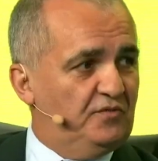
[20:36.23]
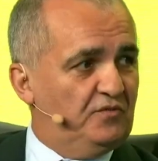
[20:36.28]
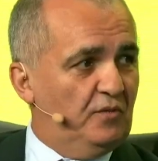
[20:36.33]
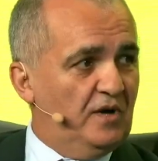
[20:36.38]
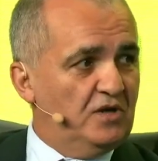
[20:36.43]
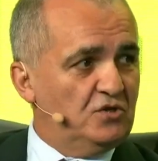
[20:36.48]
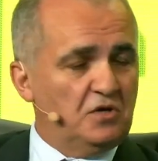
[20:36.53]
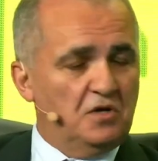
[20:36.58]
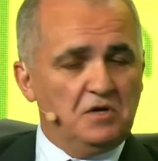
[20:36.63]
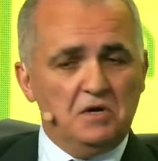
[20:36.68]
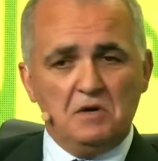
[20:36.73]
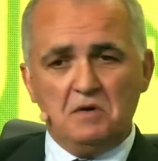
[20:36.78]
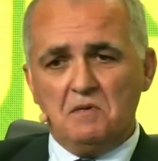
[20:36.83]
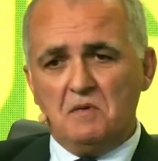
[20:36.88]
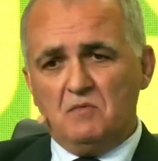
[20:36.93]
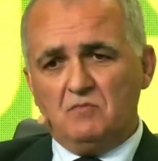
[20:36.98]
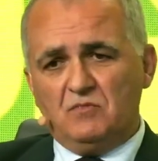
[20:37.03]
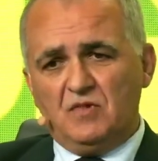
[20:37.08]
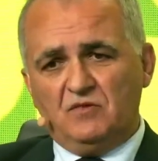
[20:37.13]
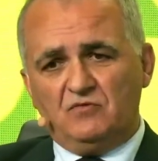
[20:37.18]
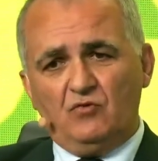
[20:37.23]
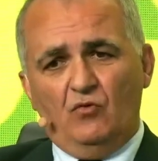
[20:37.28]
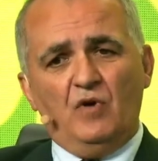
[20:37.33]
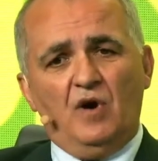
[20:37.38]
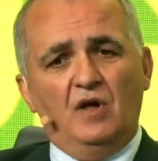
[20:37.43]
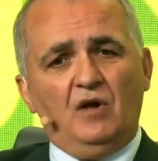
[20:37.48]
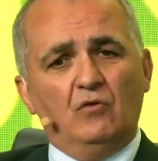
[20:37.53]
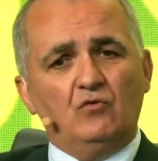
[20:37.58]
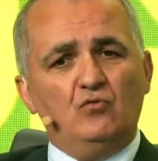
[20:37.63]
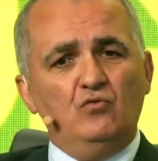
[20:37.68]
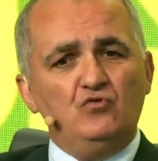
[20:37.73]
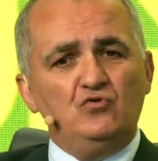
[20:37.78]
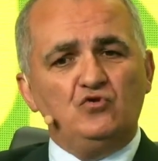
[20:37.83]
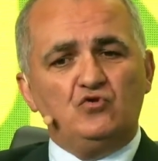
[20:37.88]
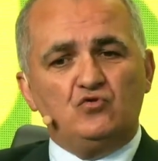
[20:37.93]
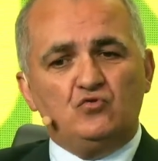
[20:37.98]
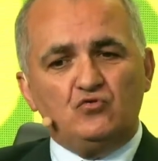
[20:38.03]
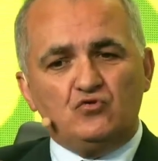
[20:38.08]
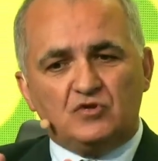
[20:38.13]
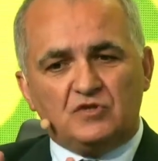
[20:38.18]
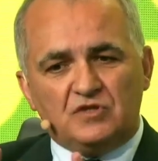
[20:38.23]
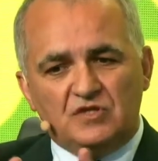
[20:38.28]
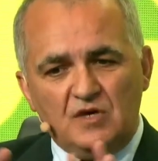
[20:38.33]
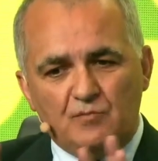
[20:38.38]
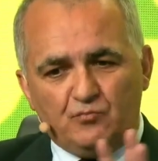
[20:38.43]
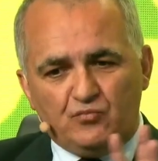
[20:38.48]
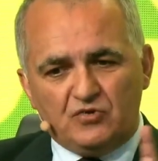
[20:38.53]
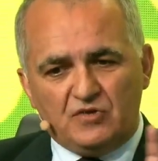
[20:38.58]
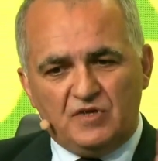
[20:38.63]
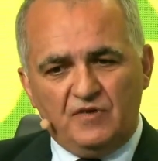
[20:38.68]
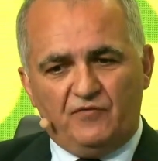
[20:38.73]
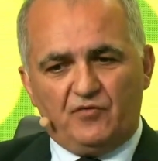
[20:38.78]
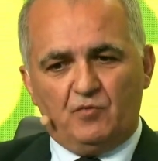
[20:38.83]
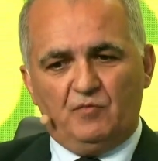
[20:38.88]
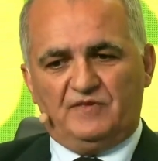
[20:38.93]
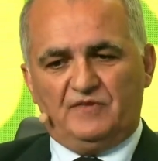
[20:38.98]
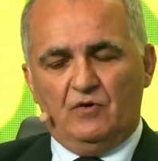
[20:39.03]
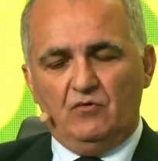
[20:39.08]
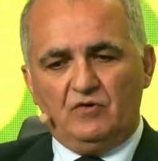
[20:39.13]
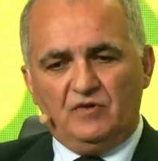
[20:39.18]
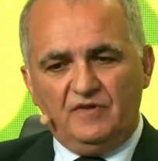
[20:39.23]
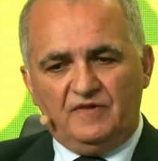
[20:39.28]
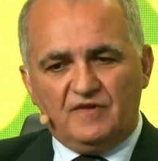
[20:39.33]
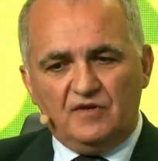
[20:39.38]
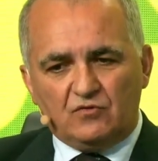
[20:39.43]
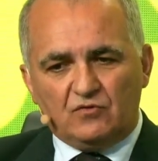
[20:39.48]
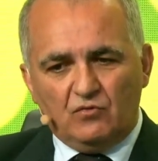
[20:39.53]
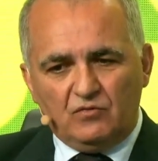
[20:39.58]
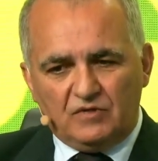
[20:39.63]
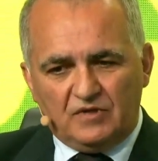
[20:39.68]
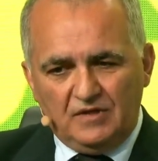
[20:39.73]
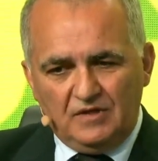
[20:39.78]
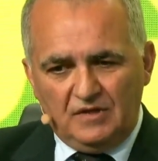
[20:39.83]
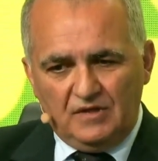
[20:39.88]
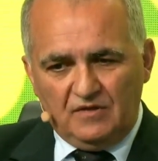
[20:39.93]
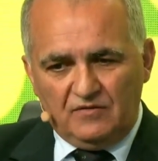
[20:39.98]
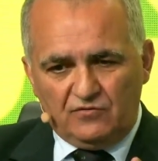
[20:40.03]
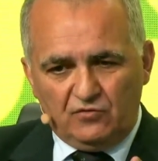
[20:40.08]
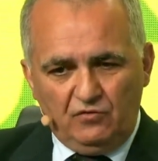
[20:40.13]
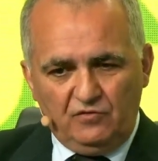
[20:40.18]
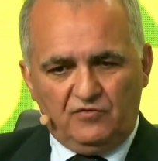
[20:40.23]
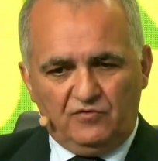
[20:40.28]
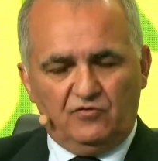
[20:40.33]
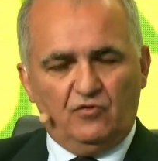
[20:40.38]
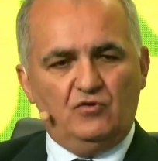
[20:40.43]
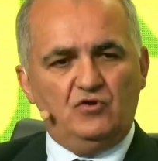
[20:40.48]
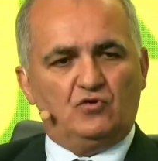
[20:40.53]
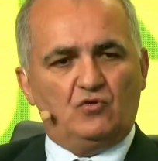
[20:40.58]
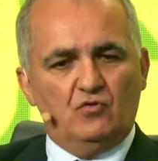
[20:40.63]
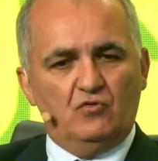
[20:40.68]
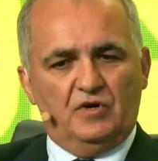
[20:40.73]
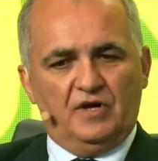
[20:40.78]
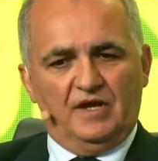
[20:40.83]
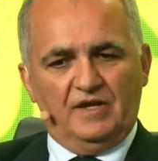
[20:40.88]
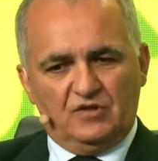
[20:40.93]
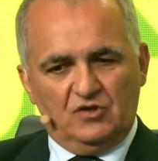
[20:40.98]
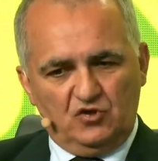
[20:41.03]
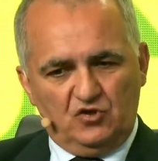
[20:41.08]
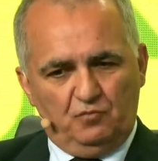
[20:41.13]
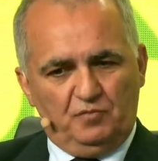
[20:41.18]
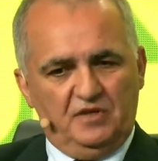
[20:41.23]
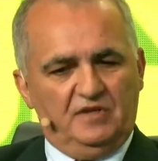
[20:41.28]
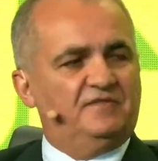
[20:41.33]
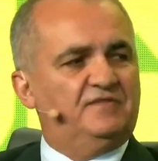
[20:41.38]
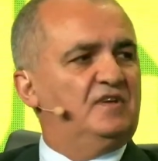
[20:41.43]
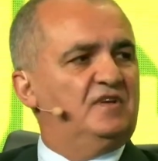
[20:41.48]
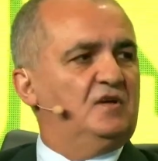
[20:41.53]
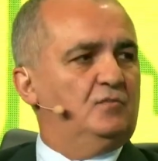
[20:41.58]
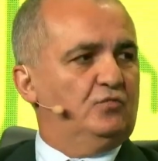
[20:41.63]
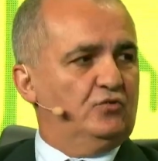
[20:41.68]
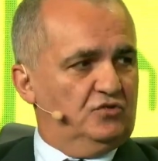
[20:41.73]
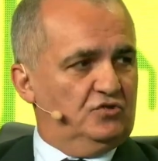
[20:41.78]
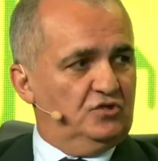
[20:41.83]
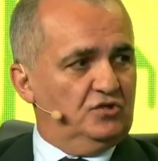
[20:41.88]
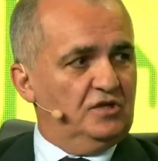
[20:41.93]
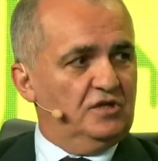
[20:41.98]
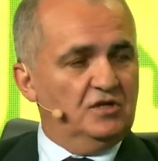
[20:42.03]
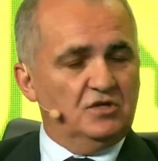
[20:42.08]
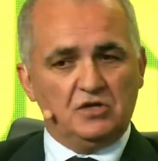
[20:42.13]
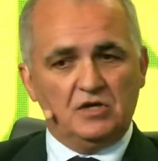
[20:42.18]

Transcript: also personal data. So some types of information need concrete